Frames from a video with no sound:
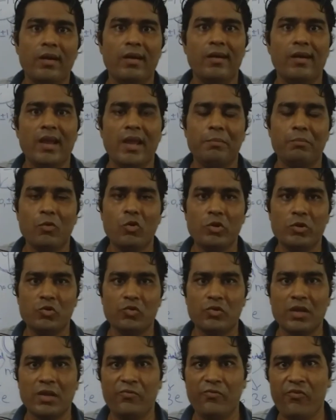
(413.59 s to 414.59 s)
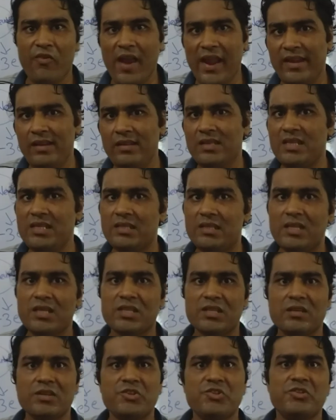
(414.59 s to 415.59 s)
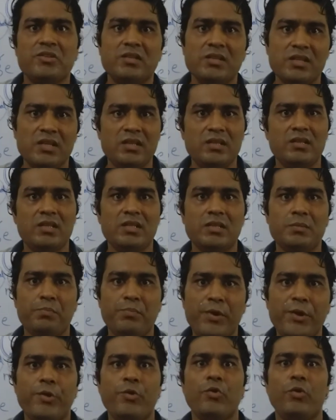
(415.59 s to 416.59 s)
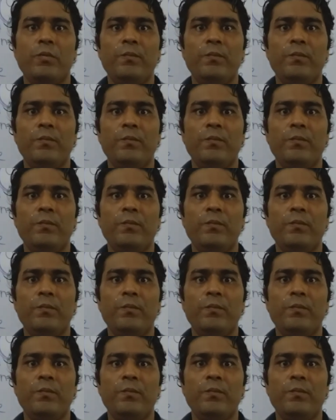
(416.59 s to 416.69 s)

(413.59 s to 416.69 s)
I am going to confine these discussions in this video.